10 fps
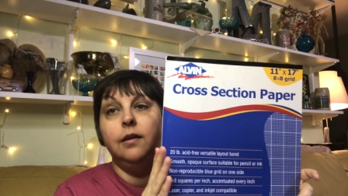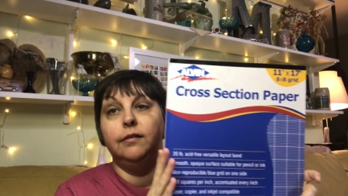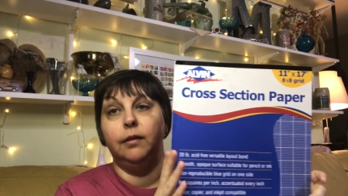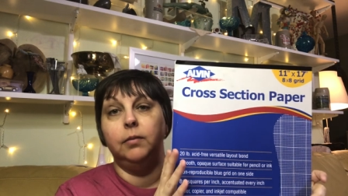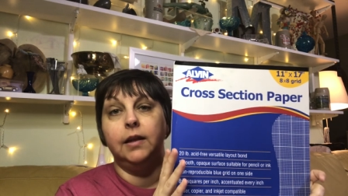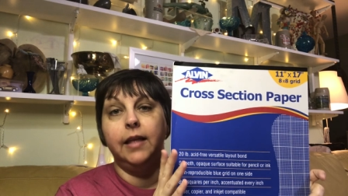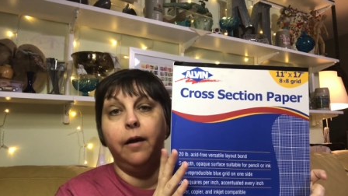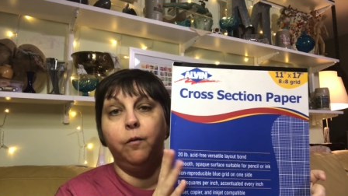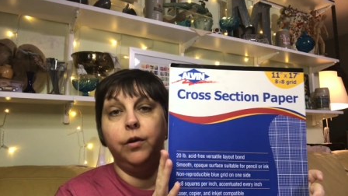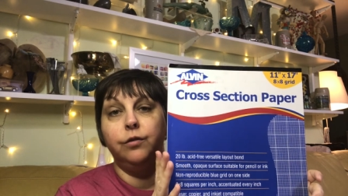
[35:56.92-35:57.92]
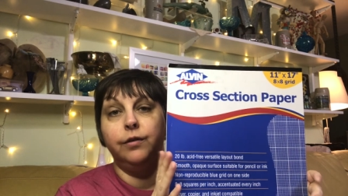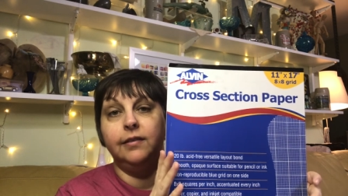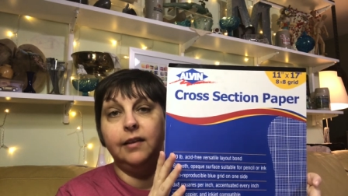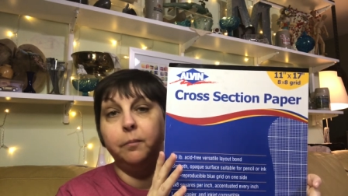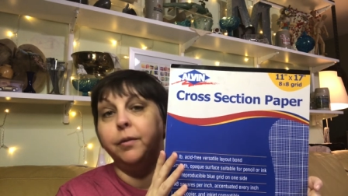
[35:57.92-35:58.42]
something that would
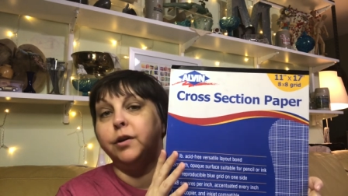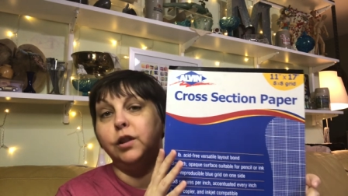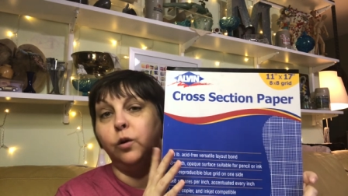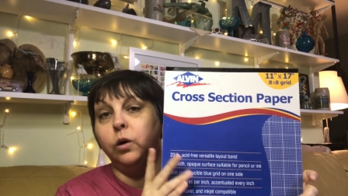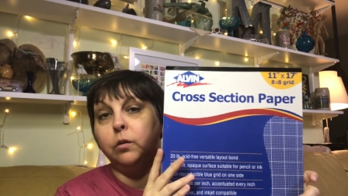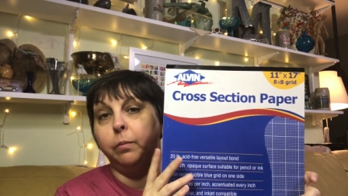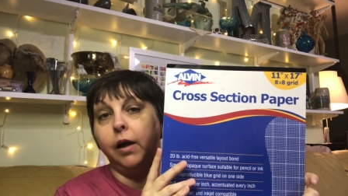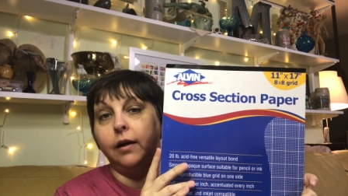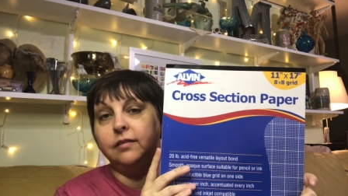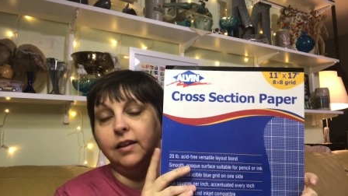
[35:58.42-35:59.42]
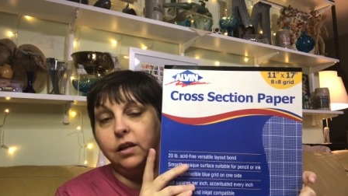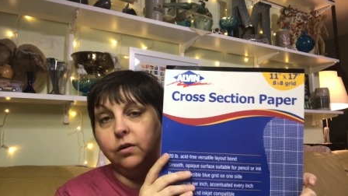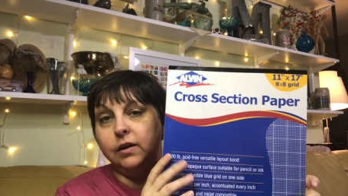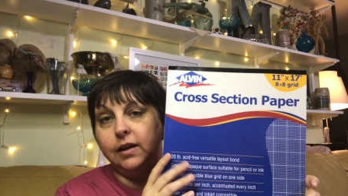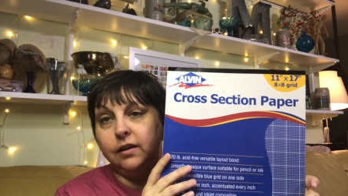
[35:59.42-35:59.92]
resemble the quilt blocks that you
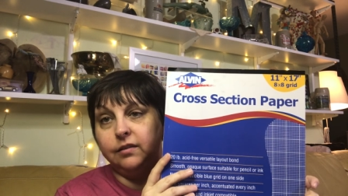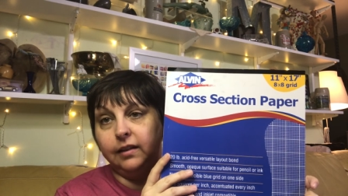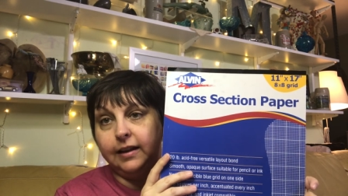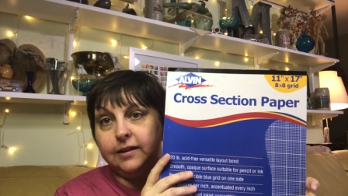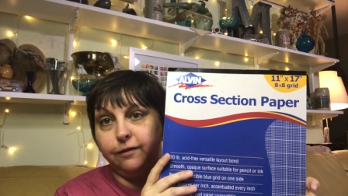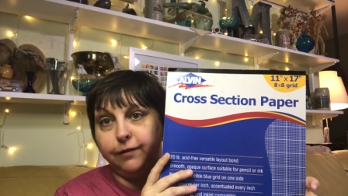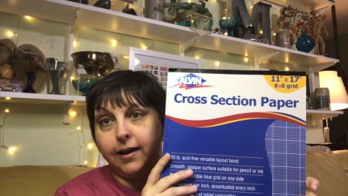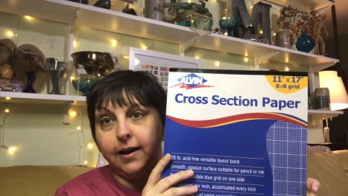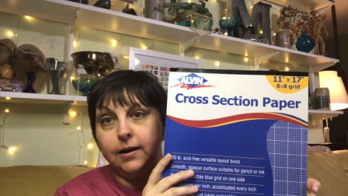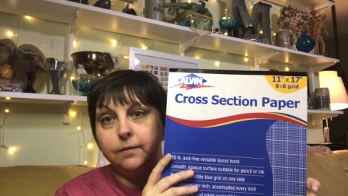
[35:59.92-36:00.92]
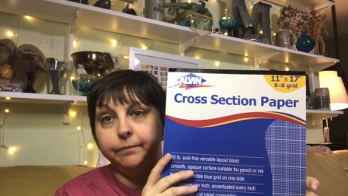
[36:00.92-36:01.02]
could easily divide.